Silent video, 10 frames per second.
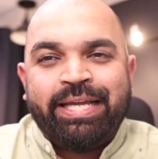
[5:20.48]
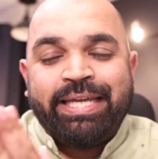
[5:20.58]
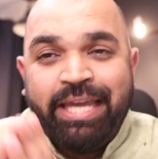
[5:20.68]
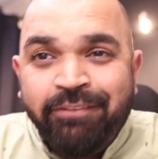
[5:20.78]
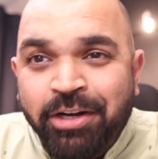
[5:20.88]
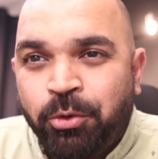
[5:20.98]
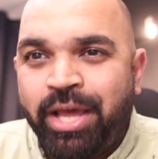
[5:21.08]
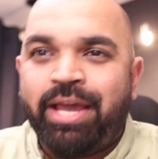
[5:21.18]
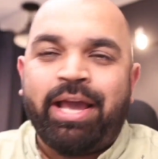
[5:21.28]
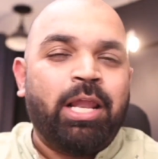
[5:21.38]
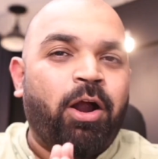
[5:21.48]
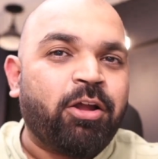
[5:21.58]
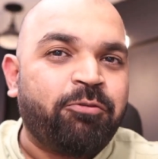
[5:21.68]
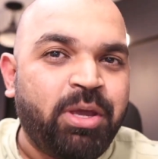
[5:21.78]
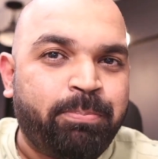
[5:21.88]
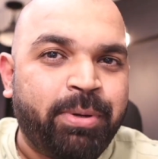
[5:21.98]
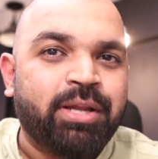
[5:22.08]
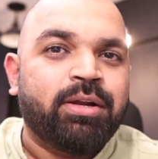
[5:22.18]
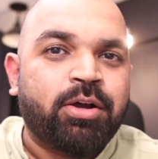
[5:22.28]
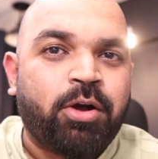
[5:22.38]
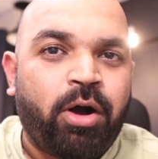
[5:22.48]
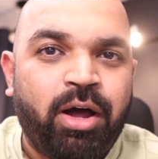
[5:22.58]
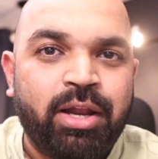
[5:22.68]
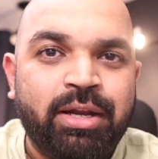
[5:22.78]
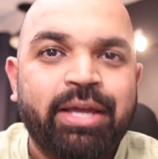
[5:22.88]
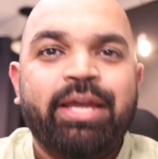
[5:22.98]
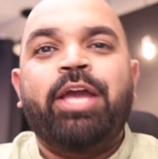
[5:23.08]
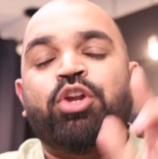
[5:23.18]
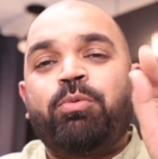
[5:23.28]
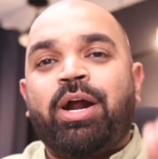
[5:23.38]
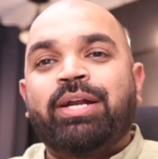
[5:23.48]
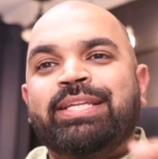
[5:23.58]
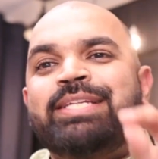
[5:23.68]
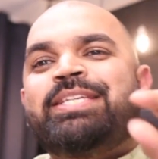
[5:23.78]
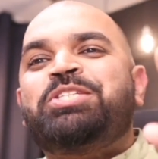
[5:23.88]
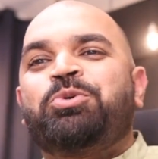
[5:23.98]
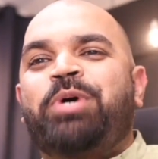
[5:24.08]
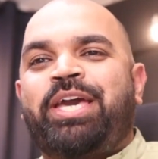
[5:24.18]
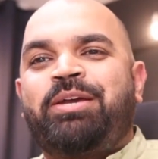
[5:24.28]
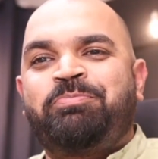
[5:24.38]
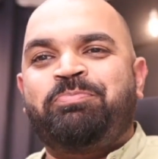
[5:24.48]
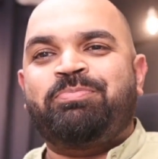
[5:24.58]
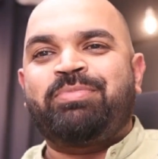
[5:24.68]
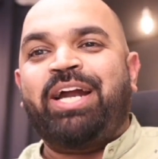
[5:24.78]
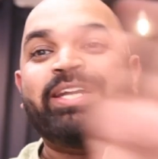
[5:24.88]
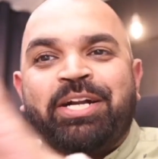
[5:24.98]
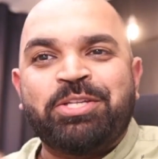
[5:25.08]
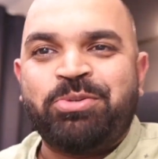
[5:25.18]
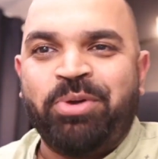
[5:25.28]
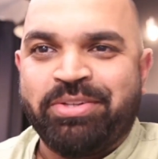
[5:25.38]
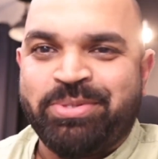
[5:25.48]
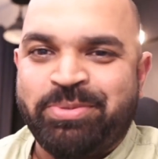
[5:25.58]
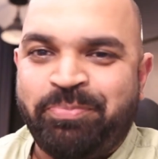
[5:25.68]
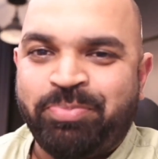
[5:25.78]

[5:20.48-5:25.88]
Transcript: Even today, a lot of people call, hey, you know what? This is UI and that is UX.